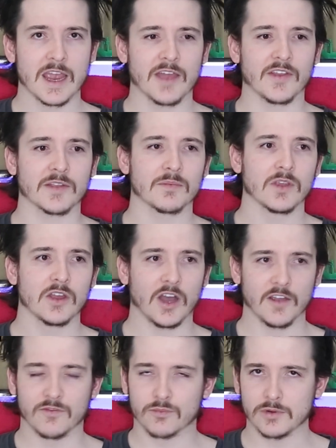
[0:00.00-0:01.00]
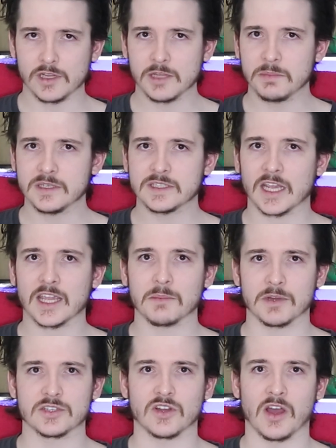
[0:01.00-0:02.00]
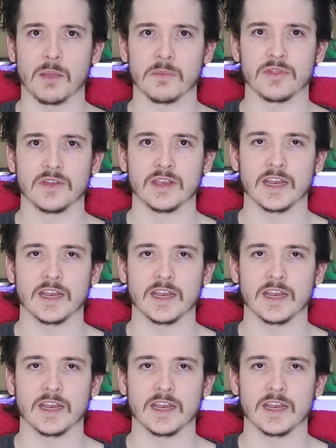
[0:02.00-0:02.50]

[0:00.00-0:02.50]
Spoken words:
And I've really been taking my time with it